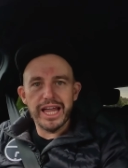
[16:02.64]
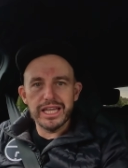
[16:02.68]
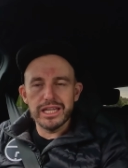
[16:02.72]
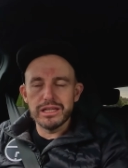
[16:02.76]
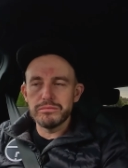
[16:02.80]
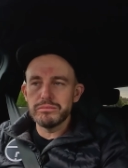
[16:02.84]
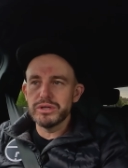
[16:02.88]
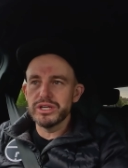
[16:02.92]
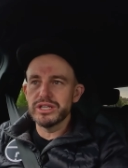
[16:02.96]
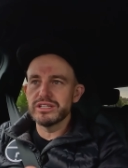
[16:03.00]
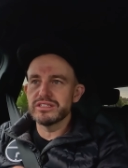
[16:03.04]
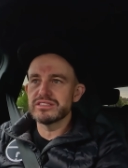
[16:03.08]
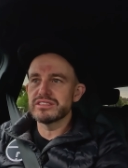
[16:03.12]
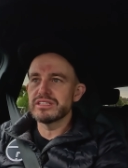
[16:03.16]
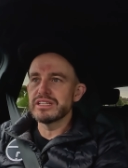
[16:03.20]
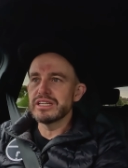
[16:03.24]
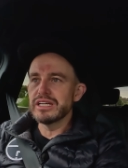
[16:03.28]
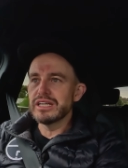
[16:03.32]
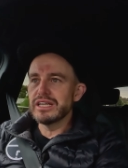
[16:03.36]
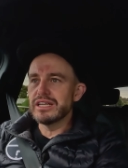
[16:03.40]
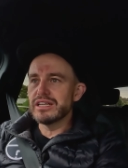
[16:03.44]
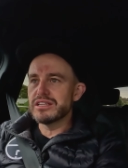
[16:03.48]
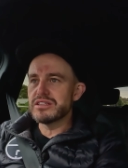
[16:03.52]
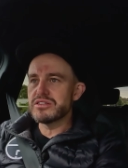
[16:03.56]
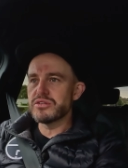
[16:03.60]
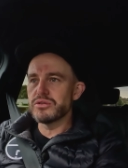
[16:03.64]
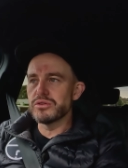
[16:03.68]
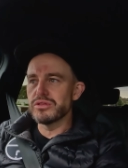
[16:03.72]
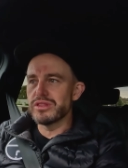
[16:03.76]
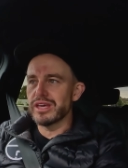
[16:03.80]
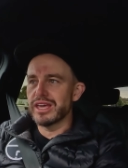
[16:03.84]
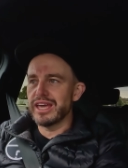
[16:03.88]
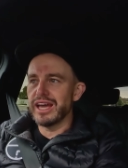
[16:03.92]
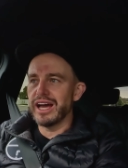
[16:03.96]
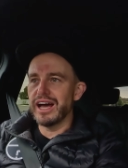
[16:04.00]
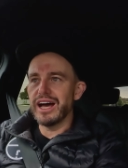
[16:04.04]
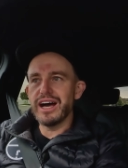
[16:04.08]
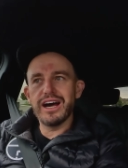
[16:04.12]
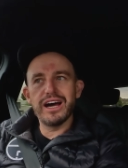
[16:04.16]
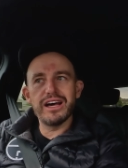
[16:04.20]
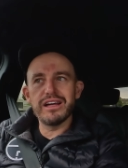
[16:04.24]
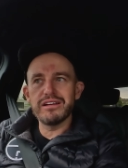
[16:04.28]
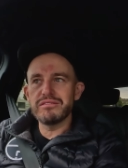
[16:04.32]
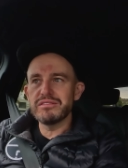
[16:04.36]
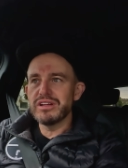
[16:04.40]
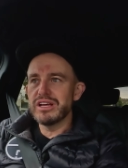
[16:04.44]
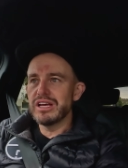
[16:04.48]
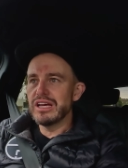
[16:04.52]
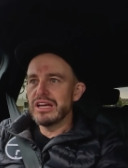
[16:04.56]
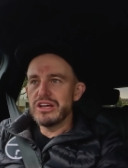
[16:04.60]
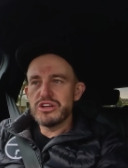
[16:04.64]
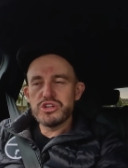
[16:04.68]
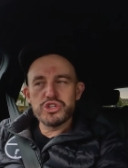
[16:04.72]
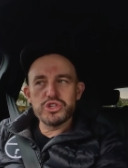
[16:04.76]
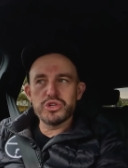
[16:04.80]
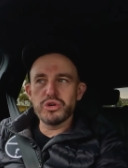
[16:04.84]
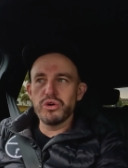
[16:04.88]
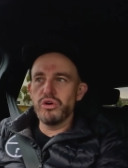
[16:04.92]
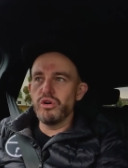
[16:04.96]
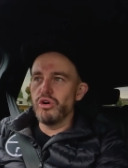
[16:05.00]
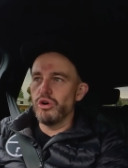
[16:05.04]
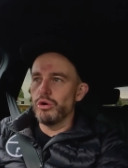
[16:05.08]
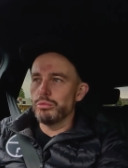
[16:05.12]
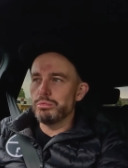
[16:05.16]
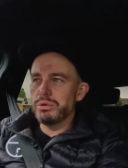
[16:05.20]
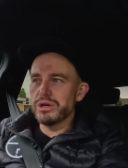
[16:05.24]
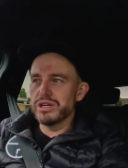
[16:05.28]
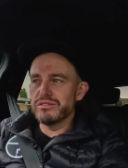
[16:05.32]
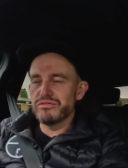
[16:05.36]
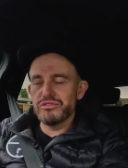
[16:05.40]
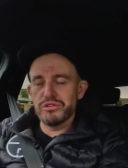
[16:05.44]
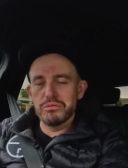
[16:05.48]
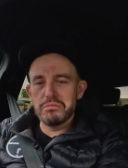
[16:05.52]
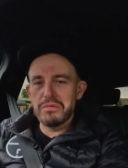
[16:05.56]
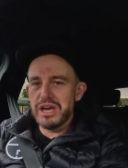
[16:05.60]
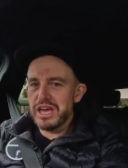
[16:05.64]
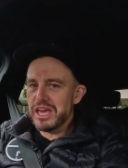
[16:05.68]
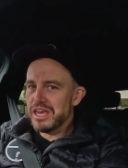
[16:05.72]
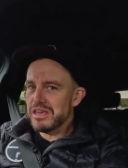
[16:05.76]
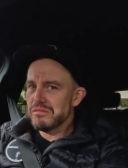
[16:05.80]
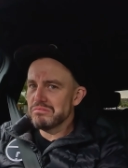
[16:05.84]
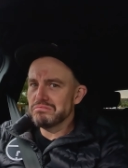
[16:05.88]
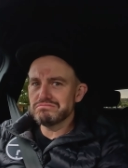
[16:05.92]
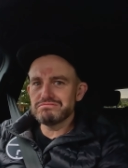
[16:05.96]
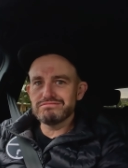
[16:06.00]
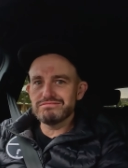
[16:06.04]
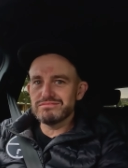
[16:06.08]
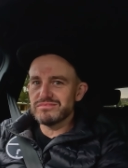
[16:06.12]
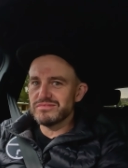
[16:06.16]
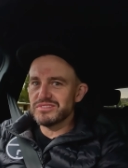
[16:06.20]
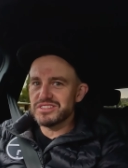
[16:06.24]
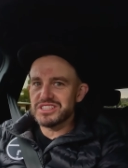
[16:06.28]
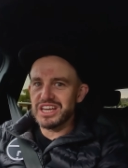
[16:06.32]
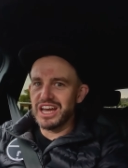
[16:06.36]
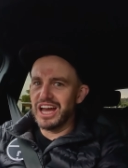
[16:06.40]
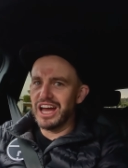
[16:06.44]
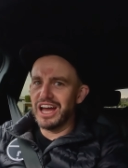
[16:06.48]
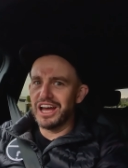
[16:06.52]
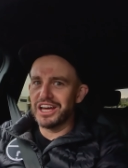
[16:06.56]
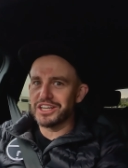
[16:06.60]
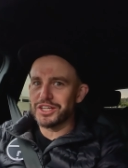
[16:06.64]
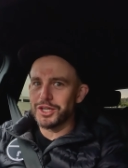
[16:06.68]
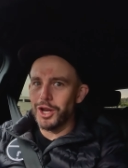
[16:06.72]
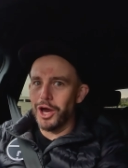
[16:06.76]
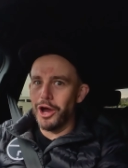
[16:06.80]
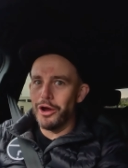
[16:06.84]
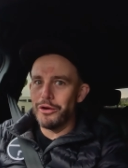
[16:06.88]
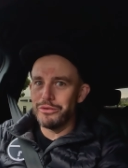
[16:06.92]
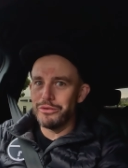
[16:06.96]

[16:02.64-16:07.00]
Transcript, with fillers: element to the car, sure. But for me, it's a hard no.